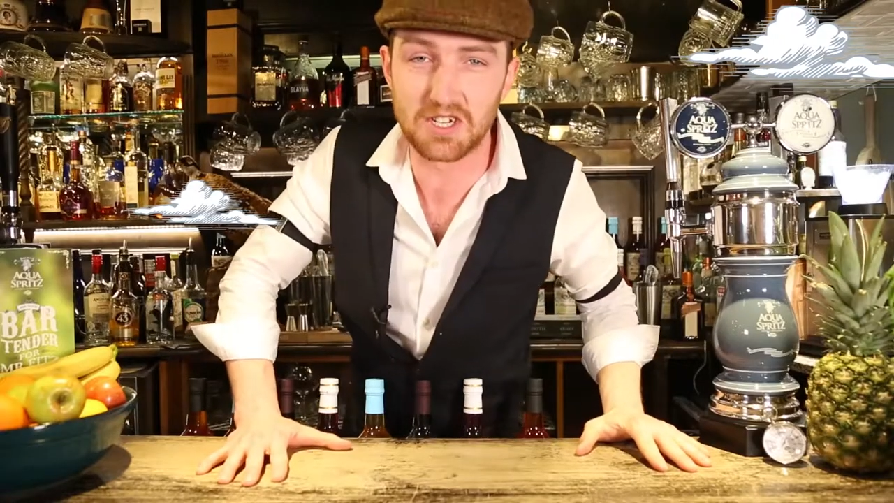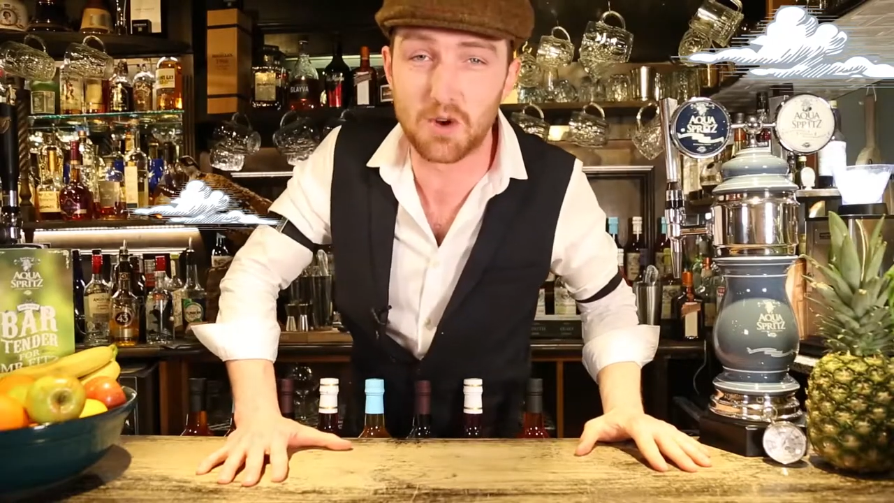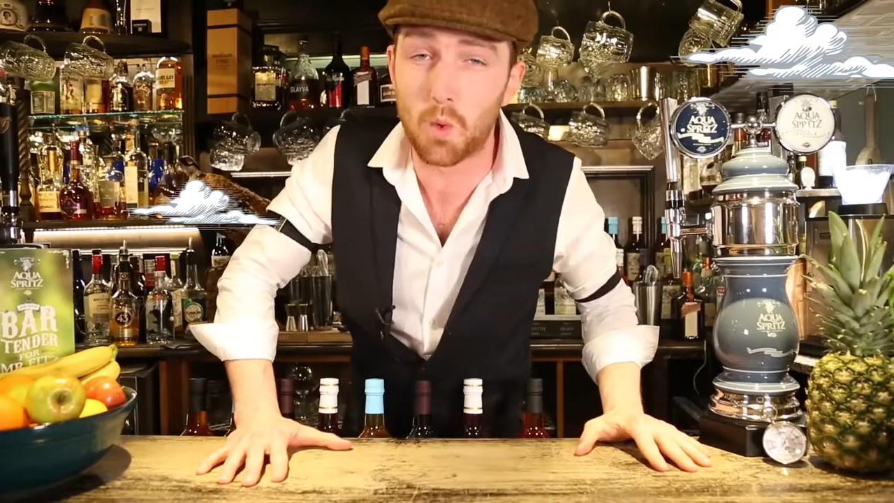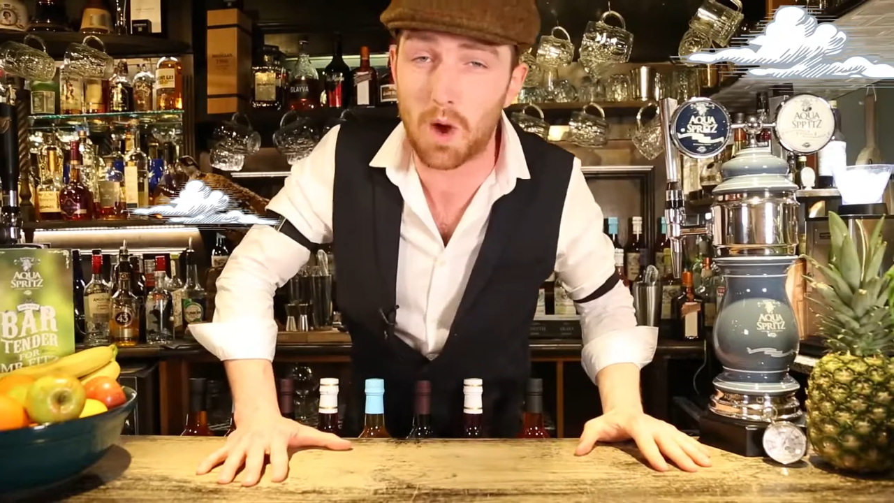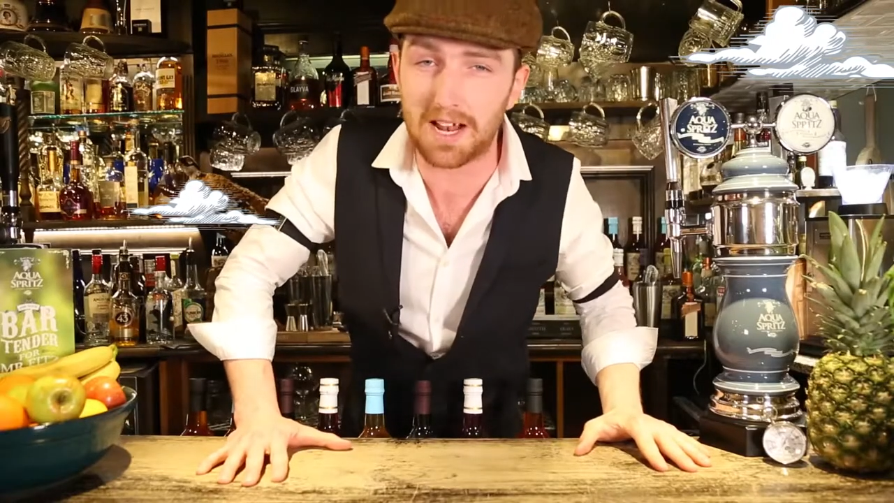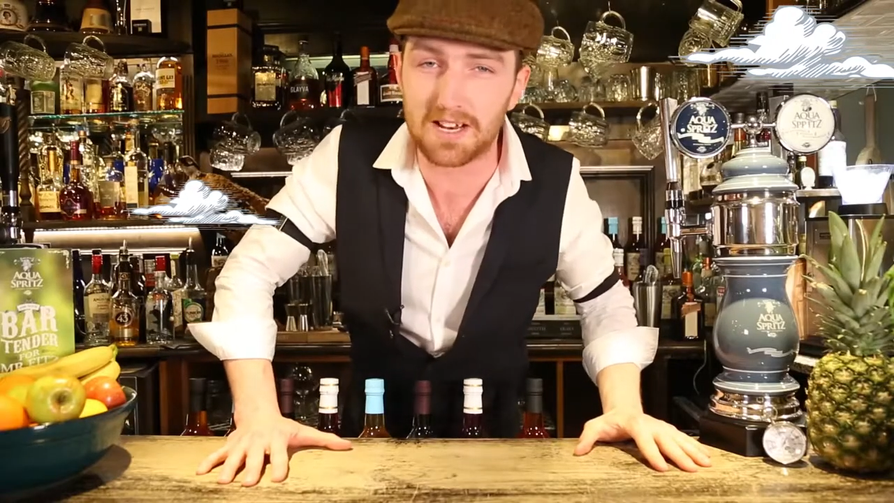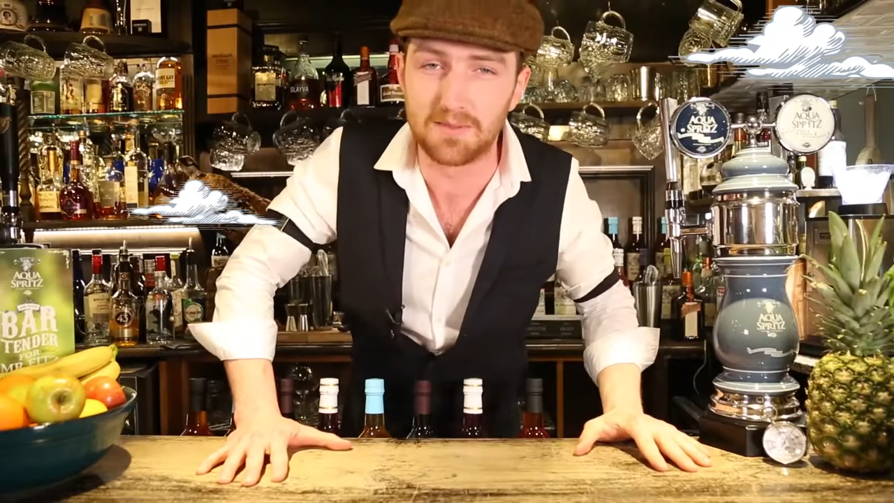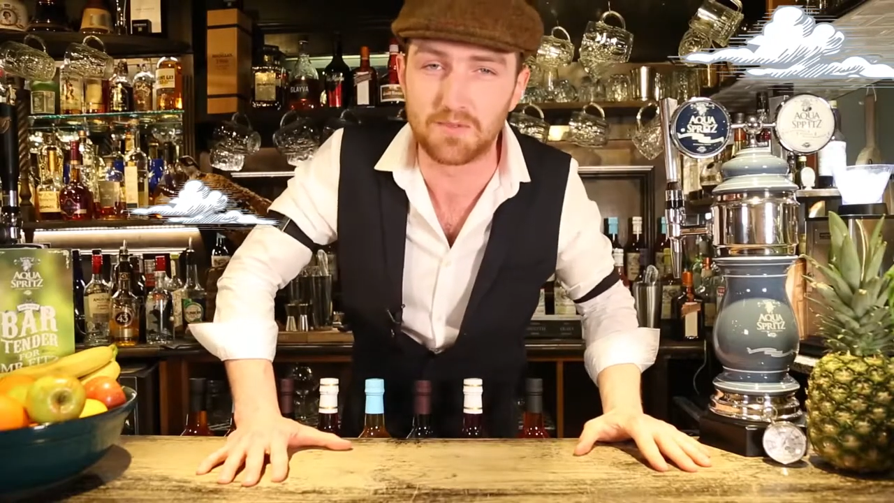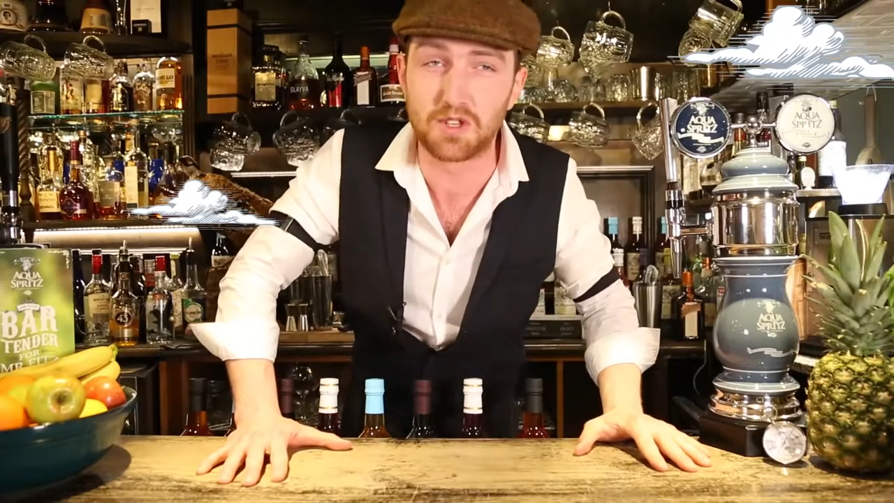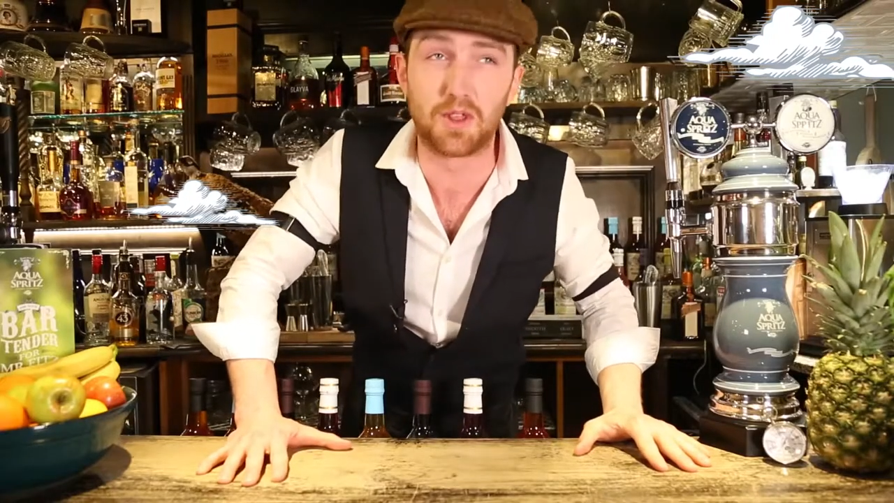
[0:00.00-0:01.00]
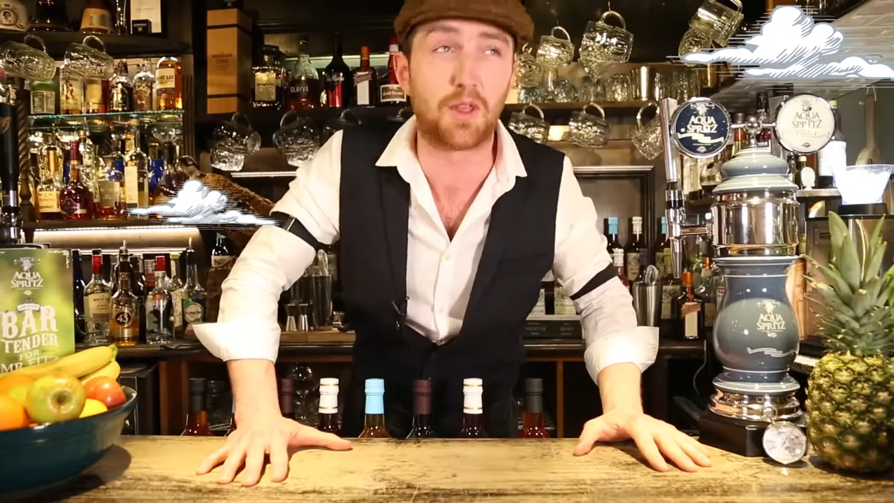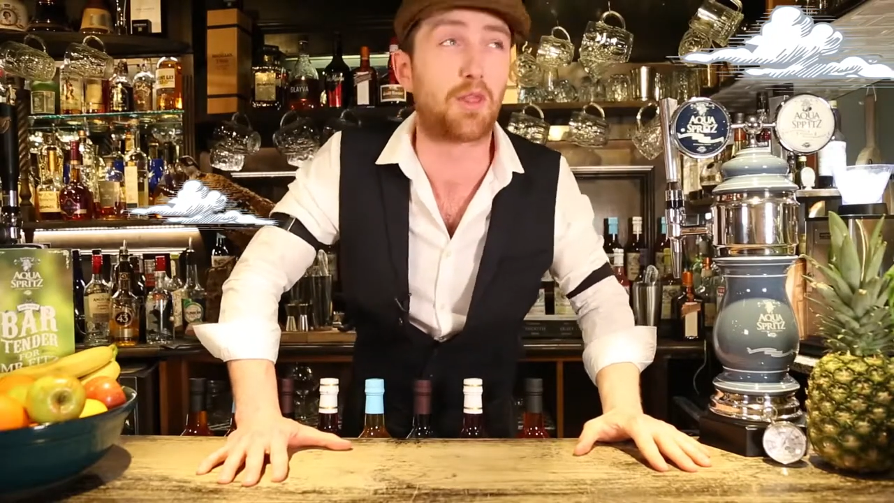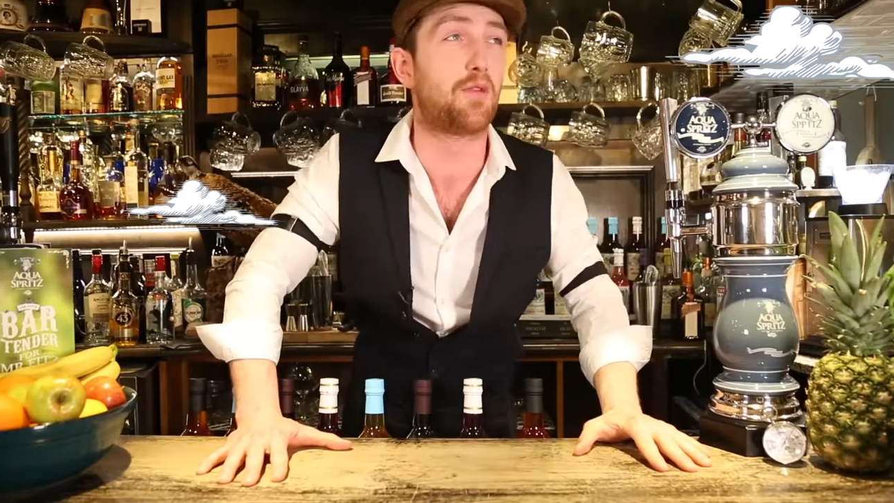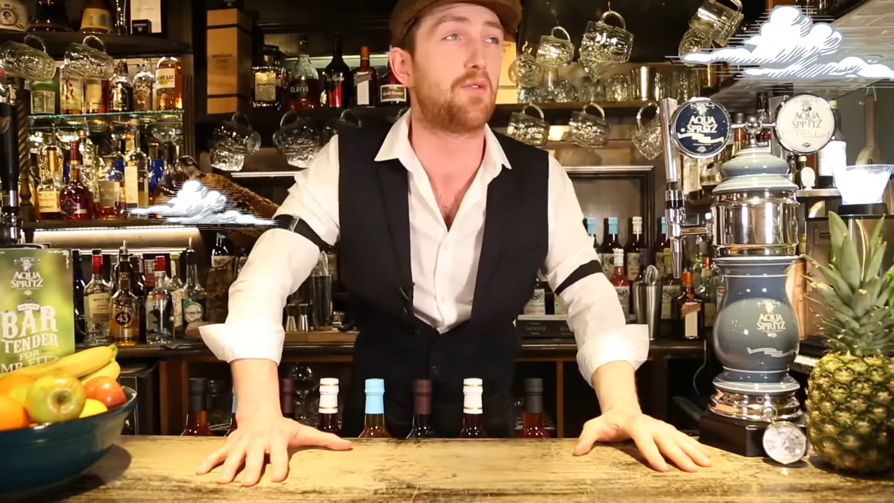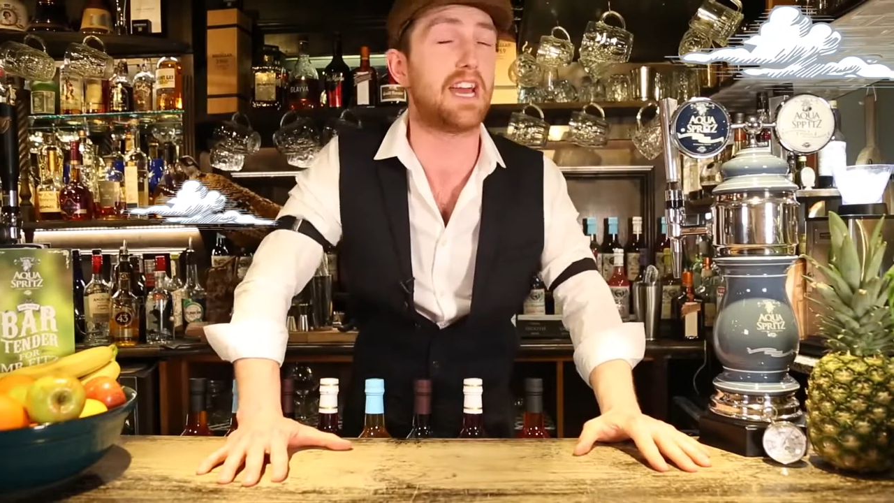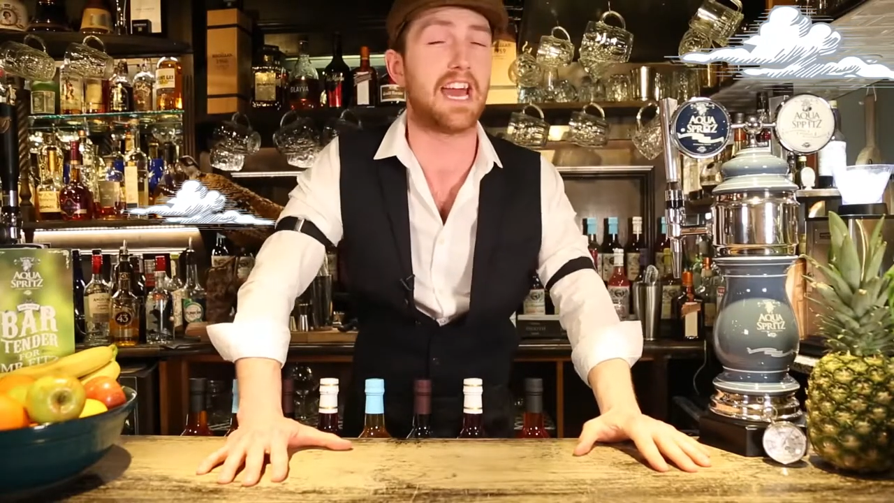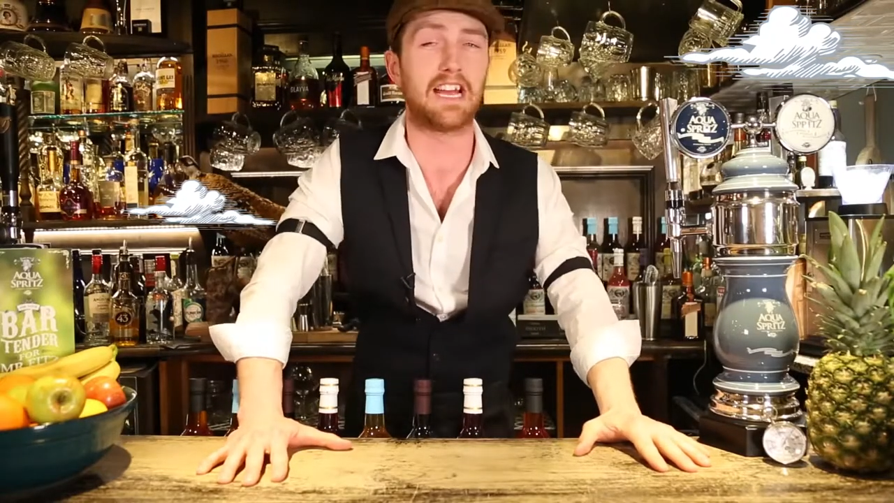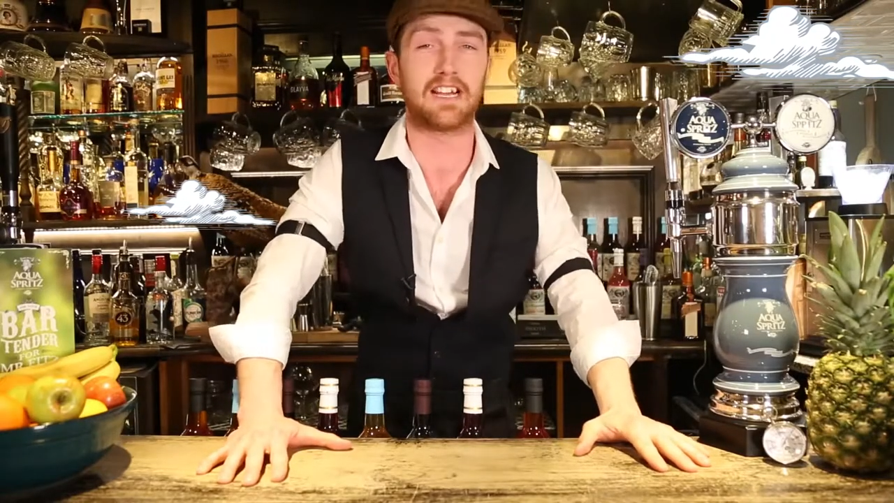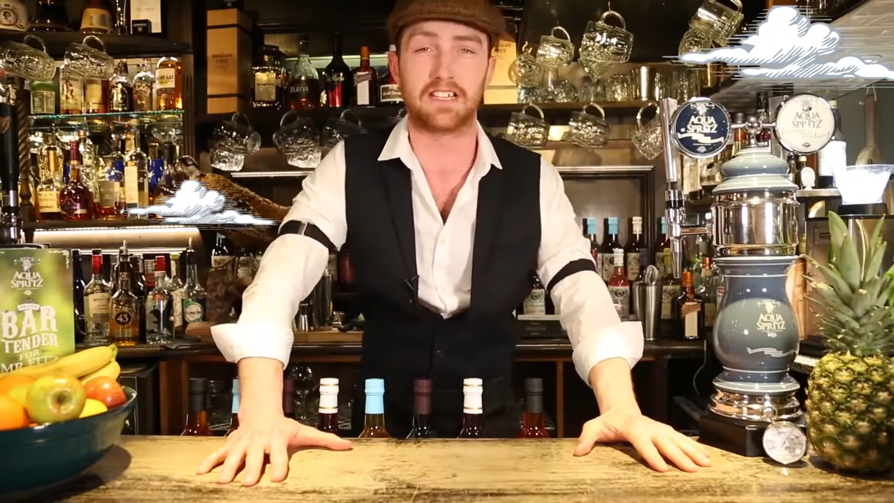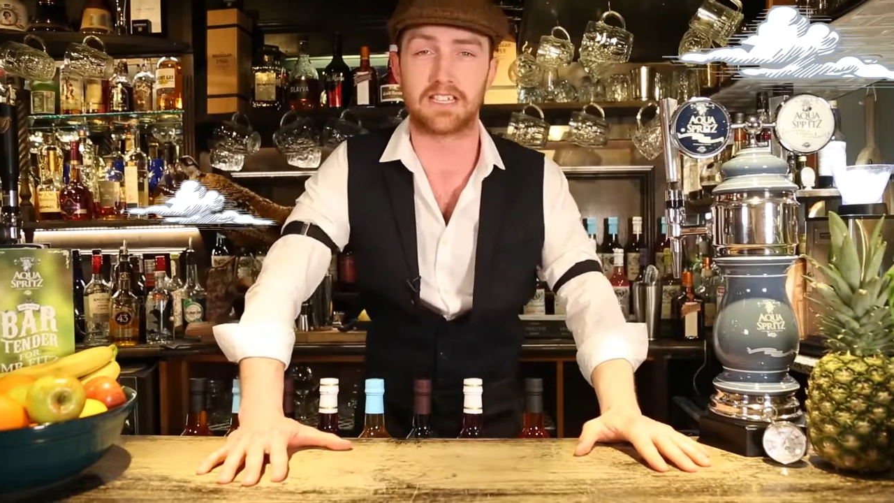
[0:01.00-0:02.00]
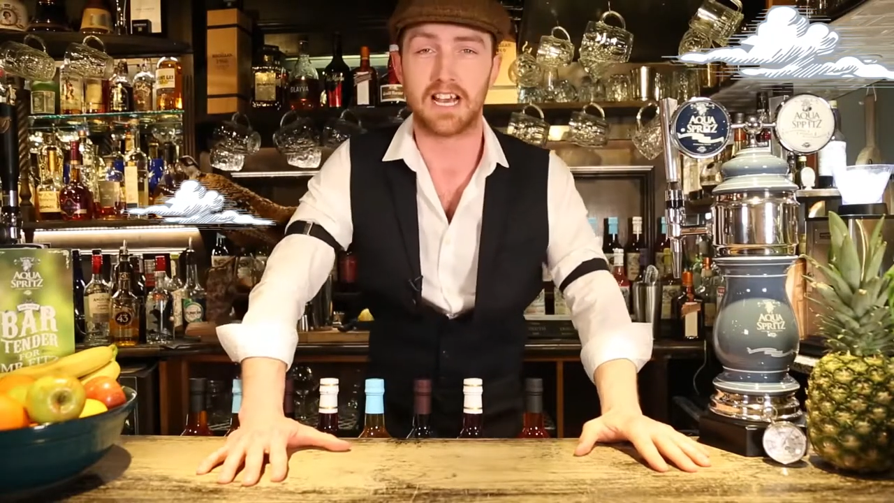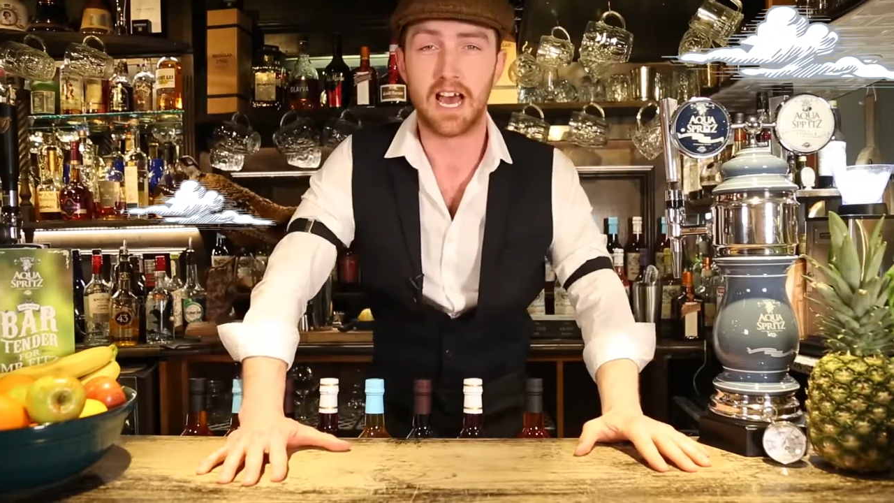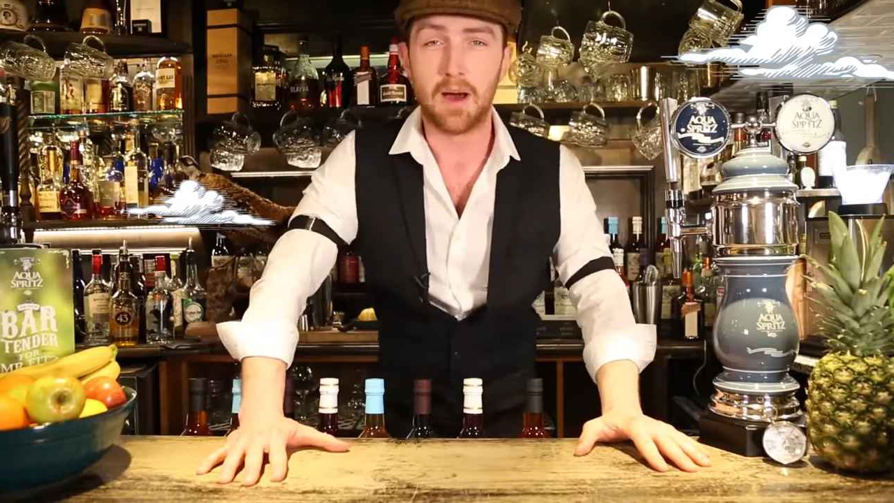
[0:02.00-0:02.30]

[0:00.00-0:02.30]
and welcome to the 3 Acres.